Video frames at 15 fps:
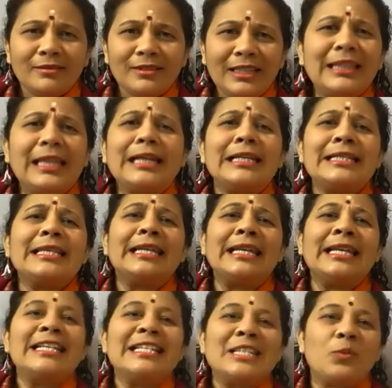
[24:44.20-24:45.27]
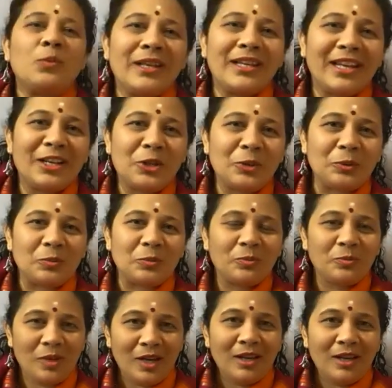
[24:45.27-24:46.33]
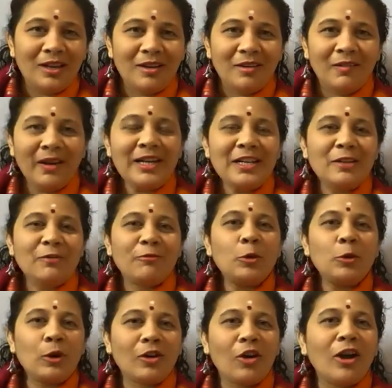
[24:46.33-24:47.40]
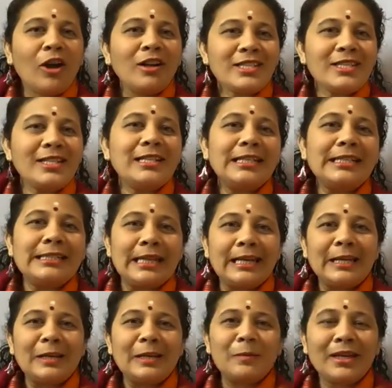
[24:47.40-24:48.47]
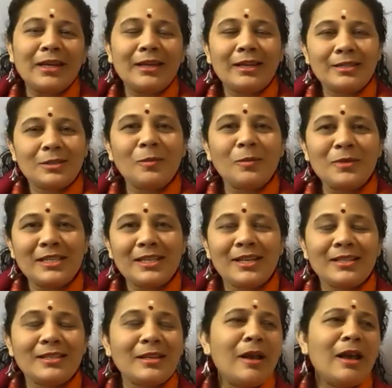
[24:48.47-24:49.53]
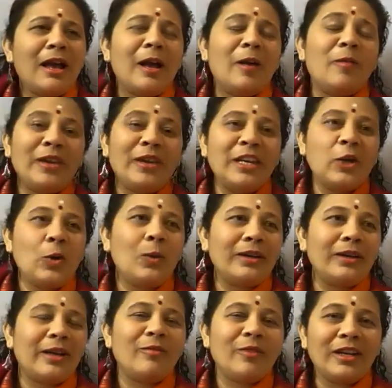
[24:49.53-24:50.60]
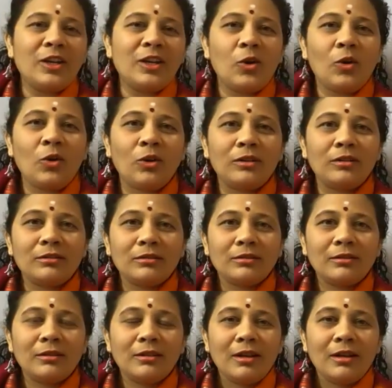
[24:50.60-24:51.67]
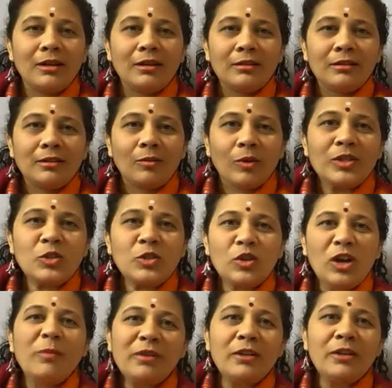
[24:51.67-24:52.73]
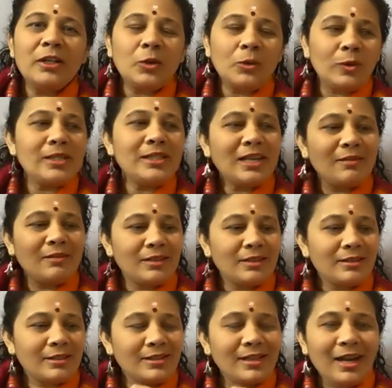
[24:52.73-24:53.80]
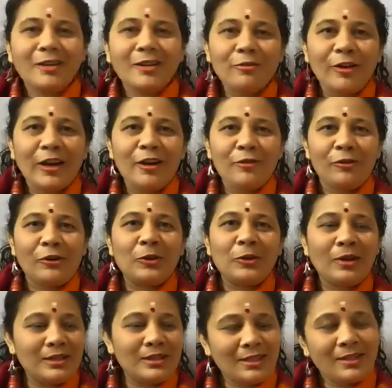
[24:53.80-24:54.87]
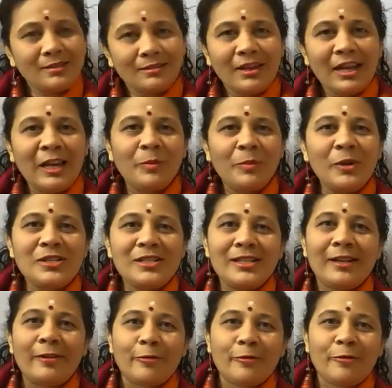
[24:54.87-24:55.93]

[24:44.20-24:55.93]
That is the least we can do, right? If you are constantly telling me, as Swami says, "I'm very cold, I'm very cold," what Swami will do is he will start a fire for you and say, "Help yourself."